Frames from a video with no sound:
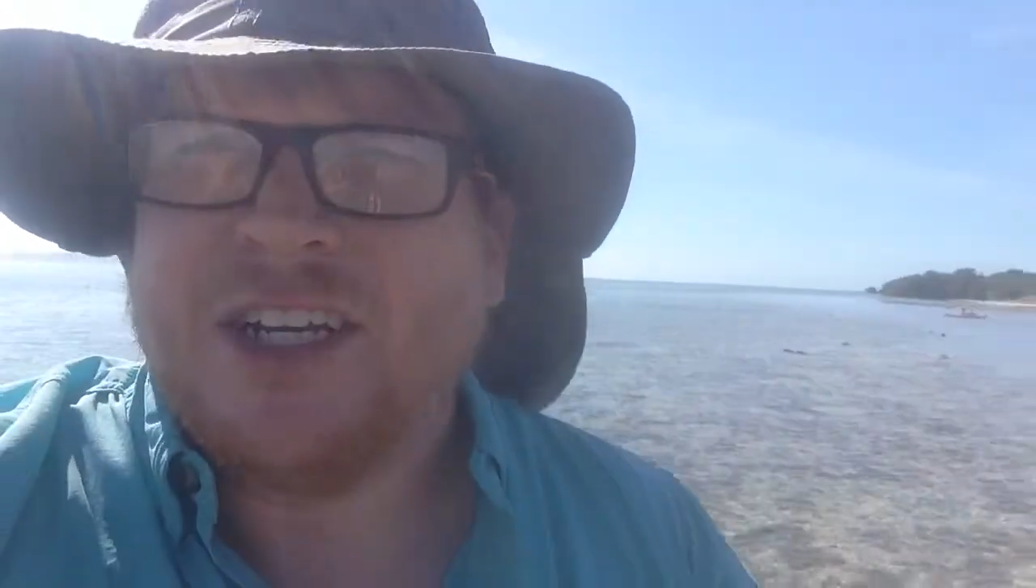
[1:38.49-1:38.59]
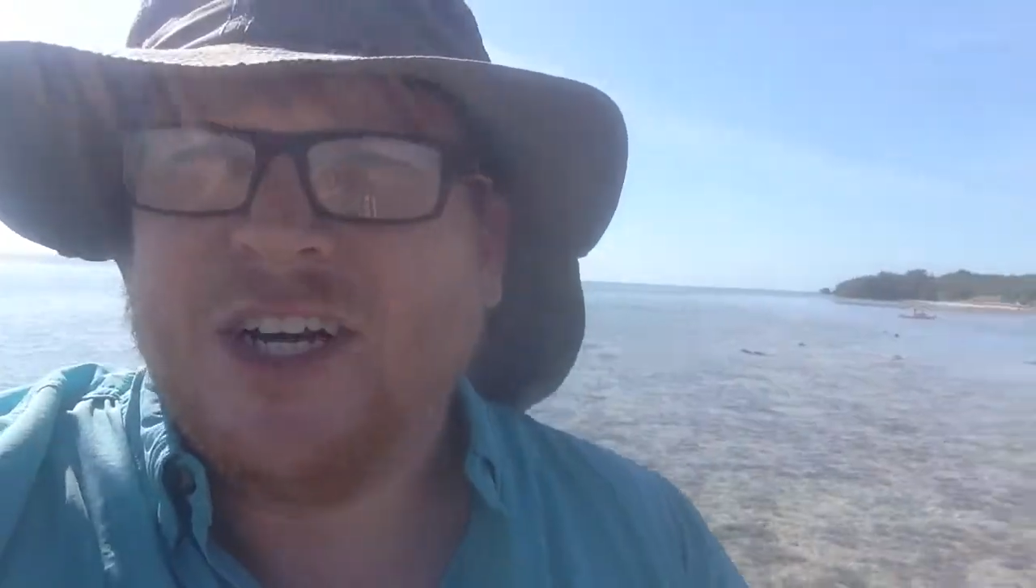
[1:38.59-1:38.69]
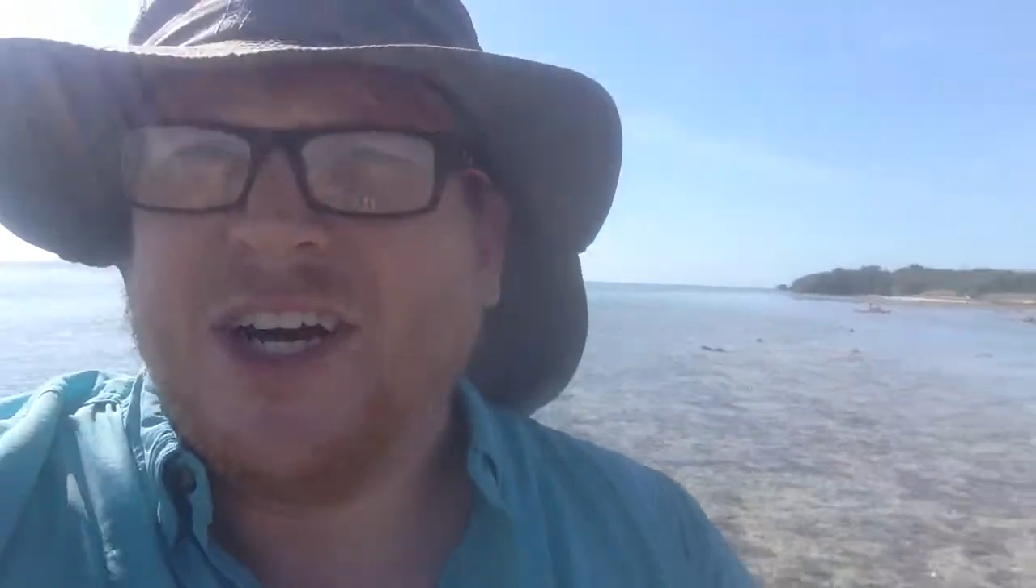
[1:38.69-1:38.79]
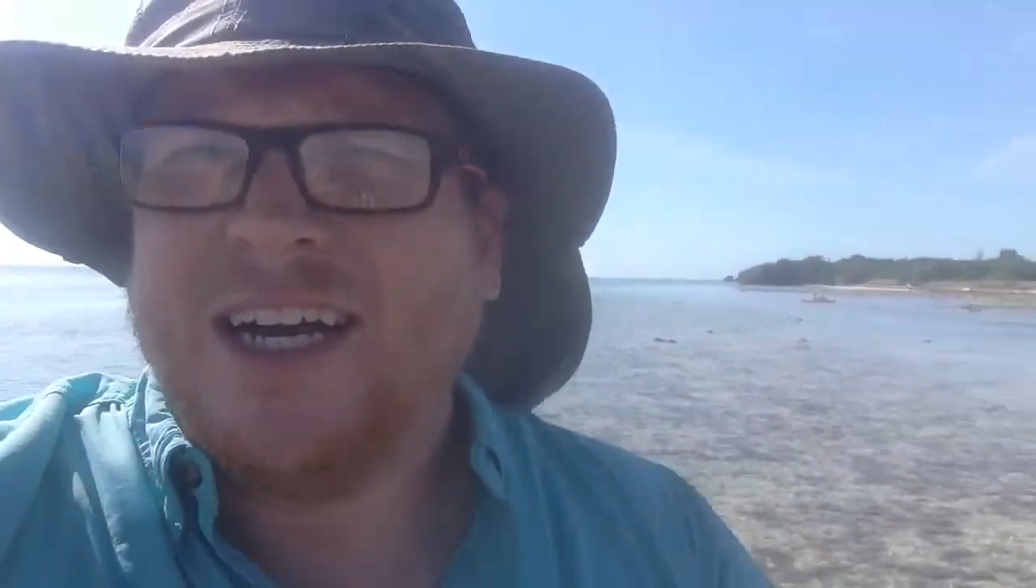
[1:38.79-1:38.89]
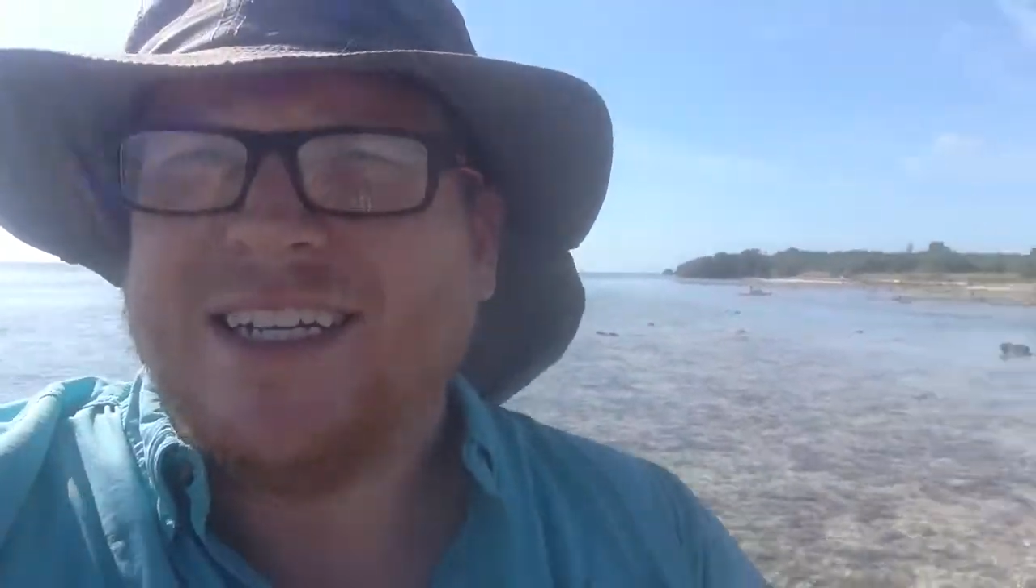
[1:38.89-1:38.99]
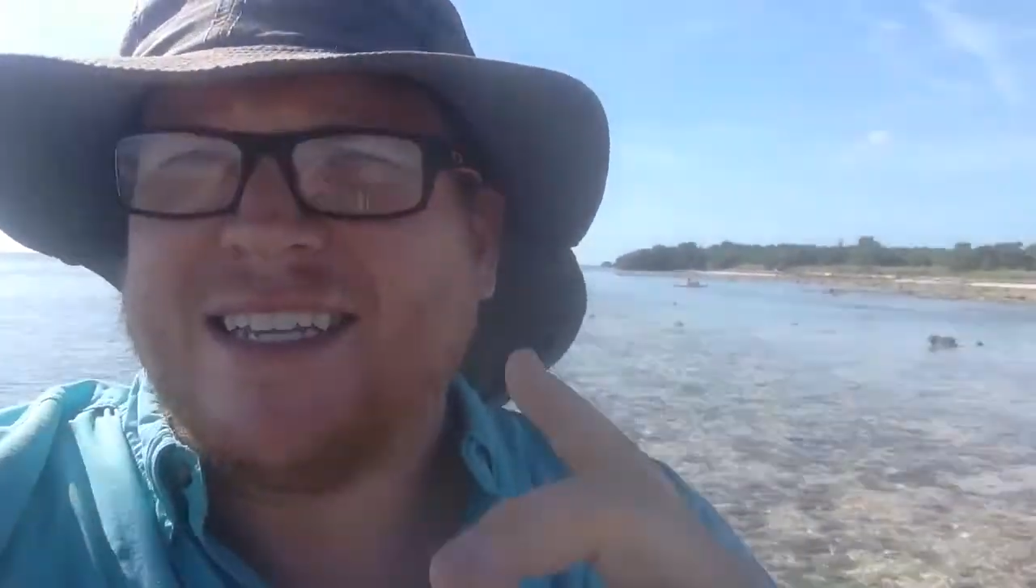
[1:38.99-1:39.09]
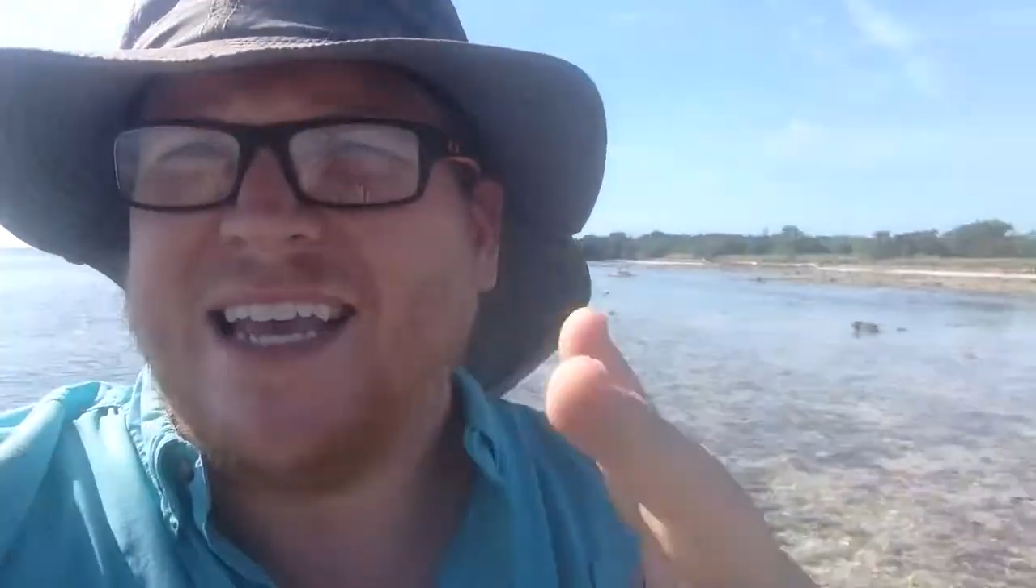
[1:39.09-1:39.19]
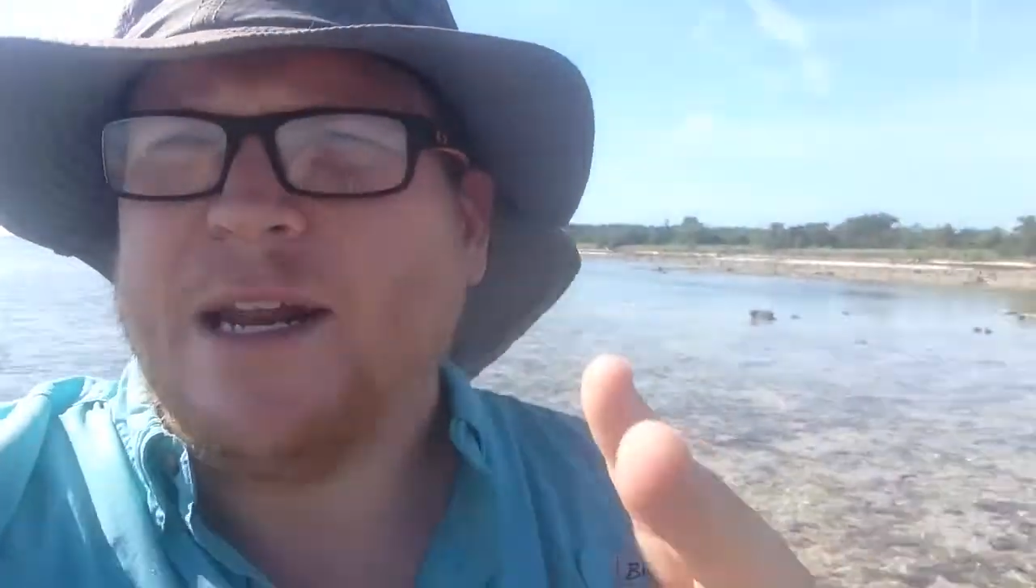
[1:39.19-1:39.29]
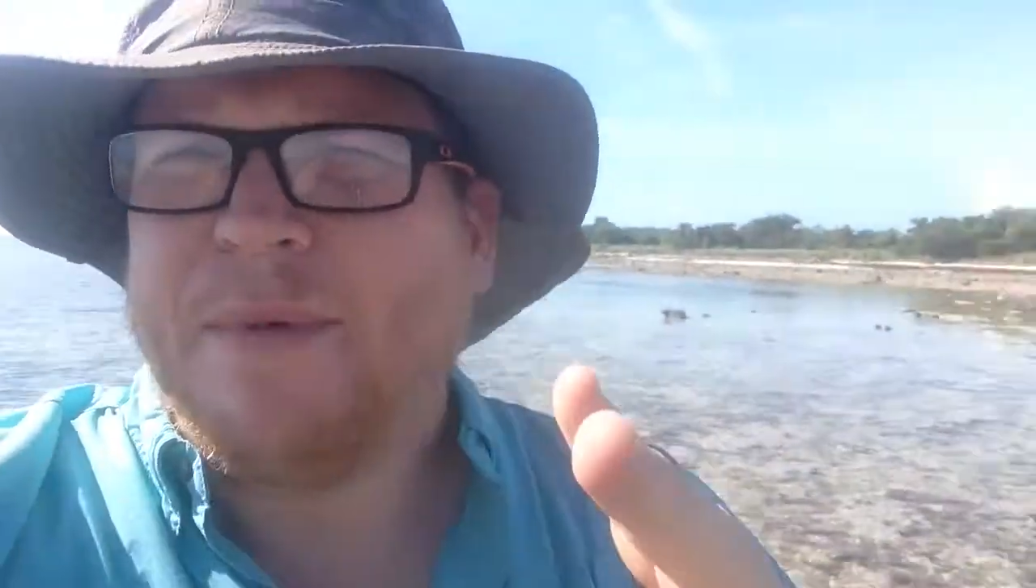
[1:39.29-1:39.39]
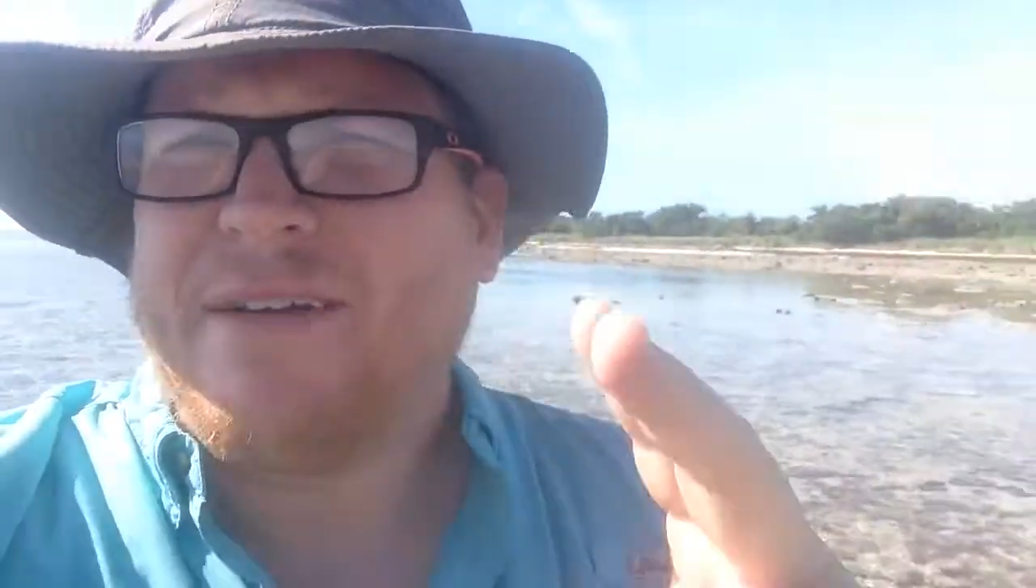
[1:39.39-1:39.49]
Good is the
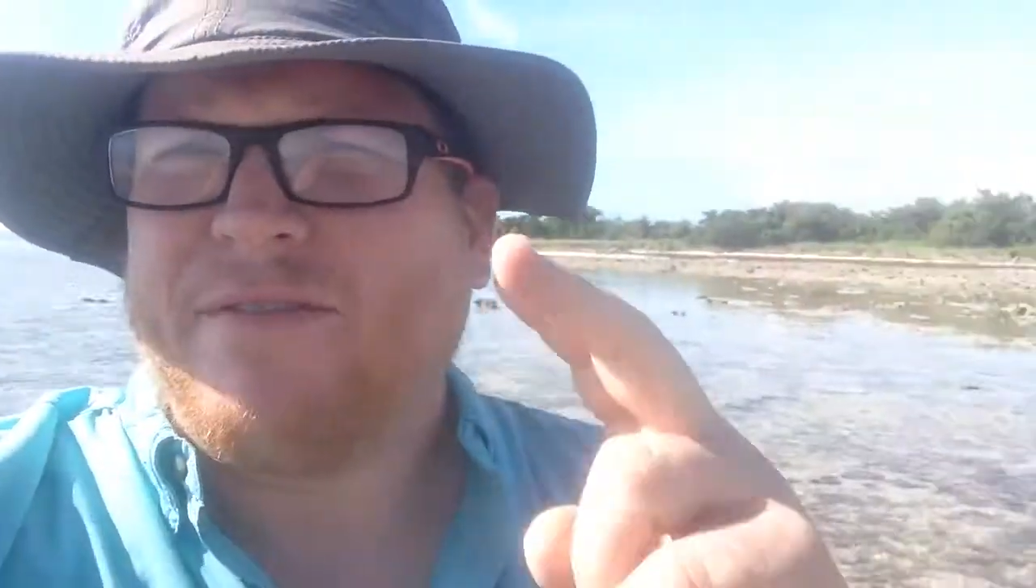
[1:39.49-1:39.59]
enemy